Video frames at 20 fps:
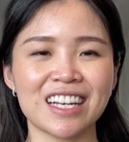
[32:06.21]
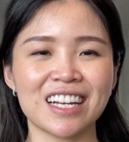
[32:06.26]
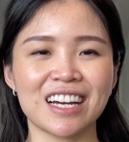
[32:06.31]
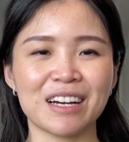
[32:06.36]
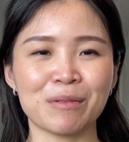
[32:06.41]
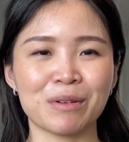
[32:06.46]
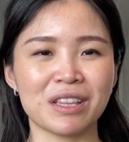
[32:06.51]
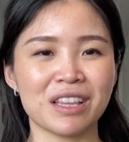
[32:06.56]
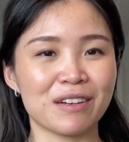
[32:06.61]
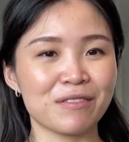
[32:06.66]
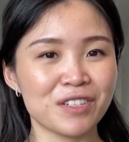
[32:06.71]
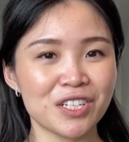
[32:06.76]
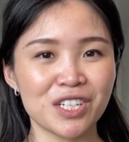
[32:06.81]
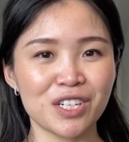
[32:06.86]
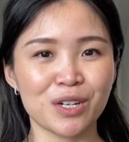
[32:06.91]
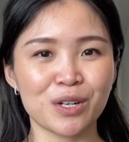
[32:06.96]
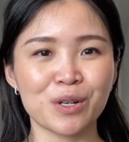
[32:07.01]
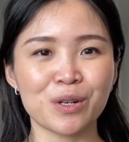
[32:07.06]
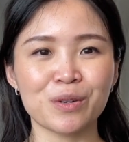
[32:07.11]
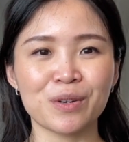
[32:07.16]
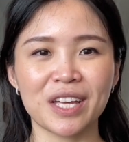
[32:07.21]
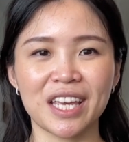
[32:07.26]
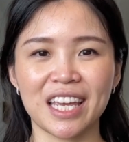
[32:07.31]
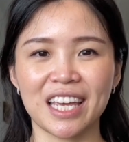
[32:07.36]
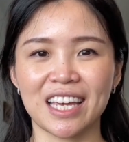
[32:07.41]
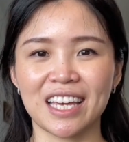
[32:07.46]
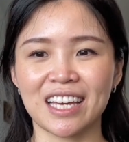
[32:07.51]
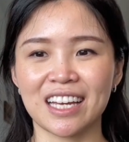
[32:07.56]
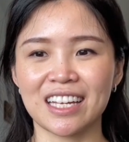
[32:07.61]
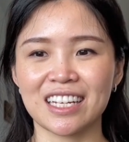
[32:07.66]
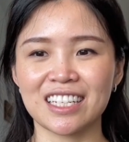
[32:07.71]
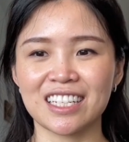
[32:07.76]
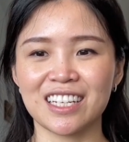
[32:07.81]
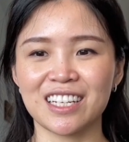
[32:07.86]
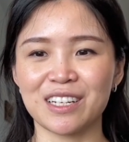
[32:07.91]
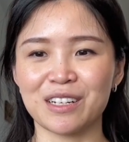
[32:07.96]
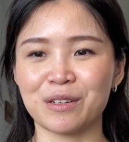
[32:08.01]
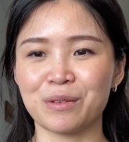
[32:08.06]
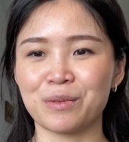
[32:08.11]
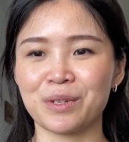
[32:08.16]
I would love to know, and
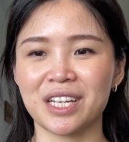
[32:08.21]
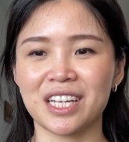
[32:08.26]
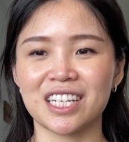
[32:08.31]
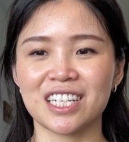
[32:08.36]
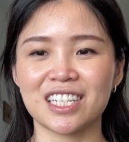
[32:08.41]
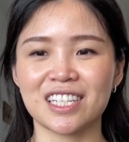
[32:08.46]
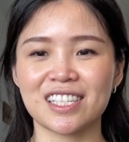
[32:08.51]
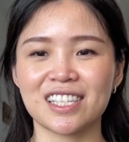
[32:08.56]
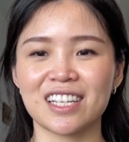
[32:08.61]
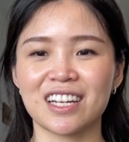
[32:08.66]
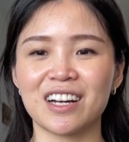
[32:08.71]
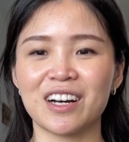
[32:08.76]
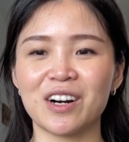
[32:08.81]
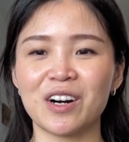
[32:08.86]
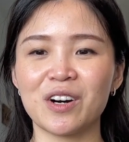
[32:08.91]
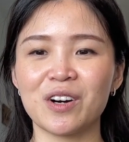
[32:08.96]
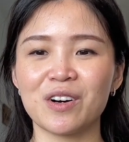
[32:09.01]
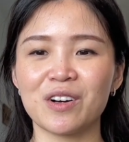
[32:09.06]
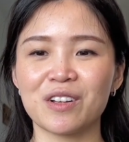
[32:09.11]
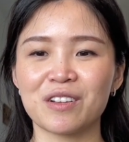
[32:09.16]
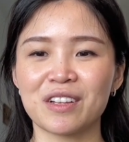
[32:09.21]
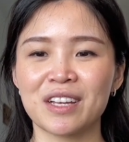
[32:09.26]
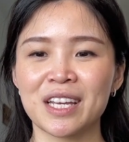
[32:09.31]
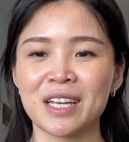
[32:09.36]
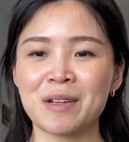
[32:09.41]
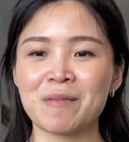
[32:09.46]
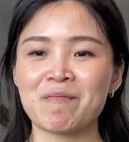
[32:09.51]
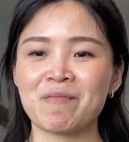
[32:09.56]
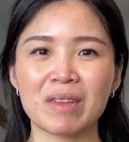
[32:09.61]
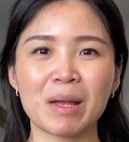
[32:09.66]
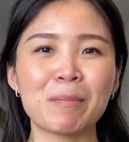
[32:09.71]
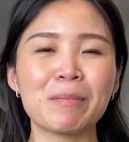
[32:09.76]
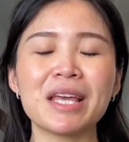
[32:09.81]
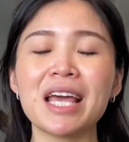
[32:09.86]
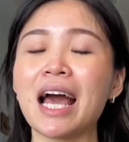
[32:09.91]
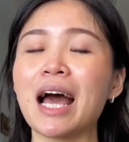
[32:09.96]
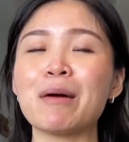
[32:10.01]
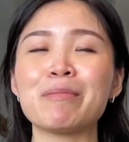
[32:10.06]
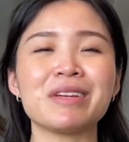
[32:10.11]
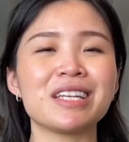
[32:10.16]
we could just all be
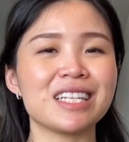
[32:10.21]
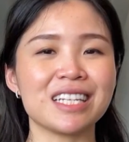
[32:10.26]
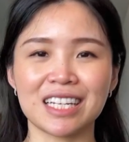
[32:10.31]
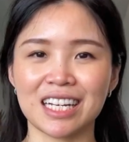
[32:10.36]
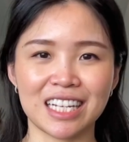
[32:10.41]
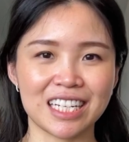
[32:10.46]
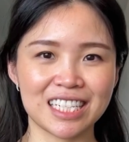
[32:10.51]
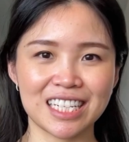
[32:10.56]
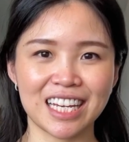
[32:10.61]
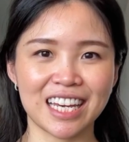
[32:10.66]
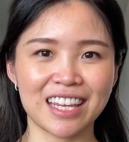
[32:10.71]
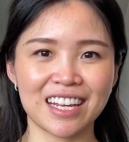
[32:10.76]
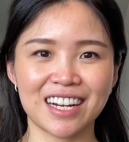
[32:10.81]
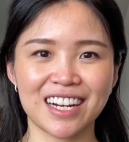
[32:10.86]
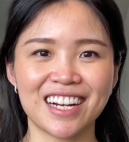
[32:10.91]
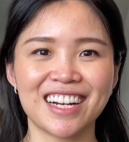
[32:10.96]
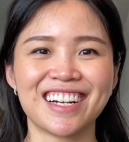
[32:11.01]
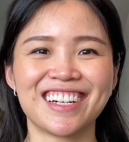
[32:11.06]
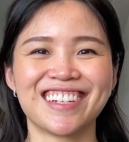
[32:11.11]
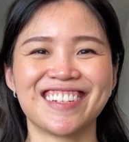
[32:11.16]
happy knitting together.